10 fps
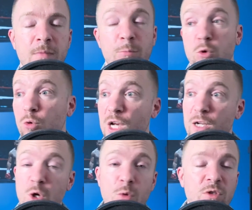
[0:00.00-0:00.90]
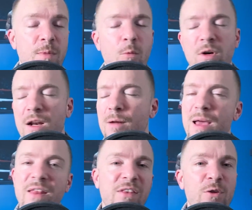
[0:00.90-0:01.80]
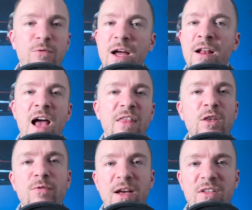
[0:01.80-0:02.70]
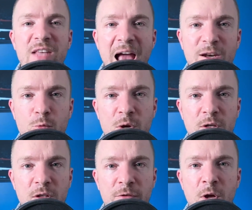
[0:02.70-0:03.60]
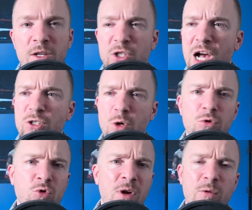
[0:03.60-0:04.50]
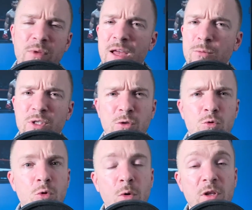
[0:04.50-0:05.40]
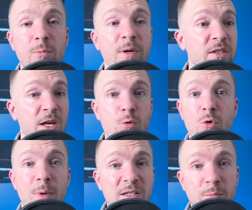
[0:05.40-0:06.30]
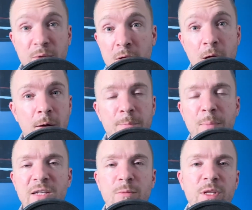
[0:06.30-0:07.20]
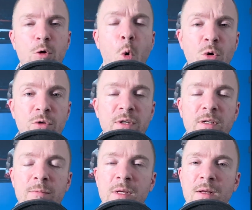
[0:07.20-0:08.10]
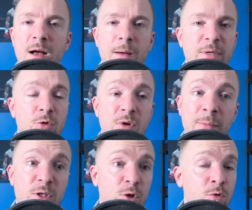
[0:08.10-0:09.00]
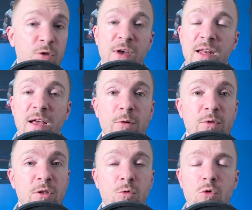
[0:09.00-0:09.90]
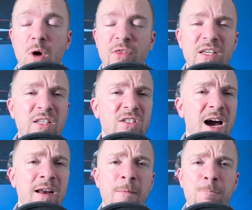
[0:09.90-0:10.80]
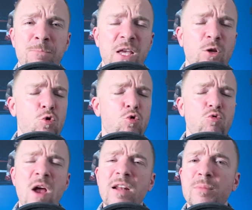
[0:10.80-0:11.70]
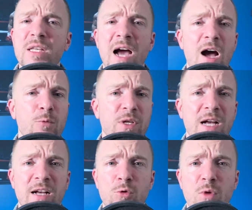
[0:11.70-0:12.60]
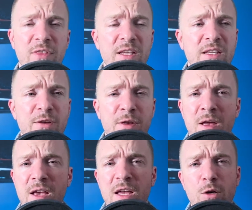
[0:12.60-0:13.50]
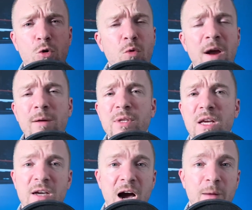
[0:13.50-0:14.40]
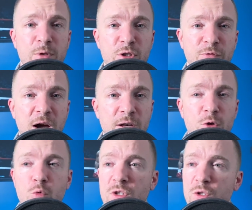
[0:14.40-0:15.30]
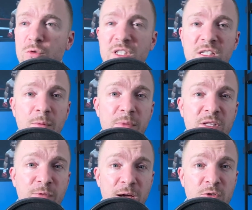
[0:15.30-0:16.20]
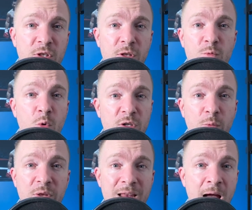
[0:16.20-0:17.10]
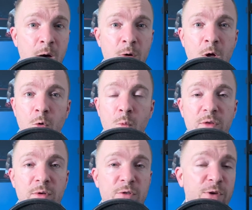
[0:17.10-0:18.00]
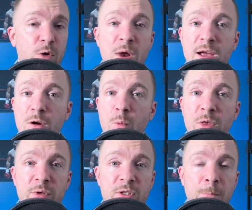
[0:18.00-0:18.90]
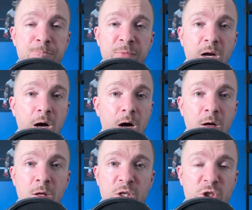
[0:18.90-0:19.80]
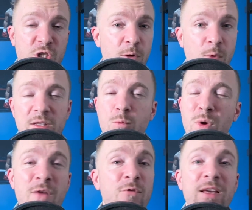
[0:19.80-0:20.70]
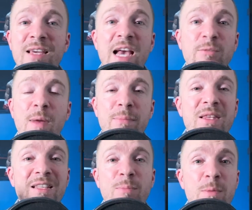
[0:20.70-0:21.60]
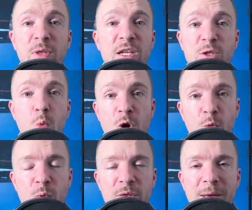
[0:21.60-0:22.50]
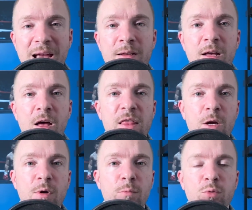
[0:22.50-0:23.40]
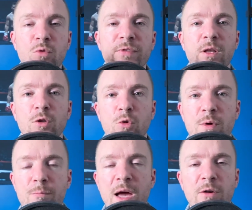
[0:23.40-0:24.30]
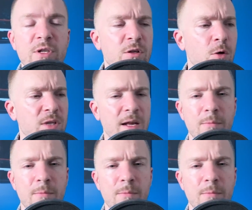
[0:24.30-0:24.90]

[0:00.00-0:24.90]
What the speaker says: I'm sure Jon Jones has been working on it. Man, and then you've got this added wrinkle of Jon Jones training with Henry Cejudo a little bit. Cejudo possibly cornering him. I mean, dude, I'm a huge fan of Henry Cejudo. I think he's got an incredibly high ring IQ. I think he's an incredibly accomplished fighter. You see some of these fighters that he's working with now, whether it's Figueiredo, whether it's Zhang Weili, whatever the case may be, these people that he's working with, man, they're improving. They're doing better. He knows how to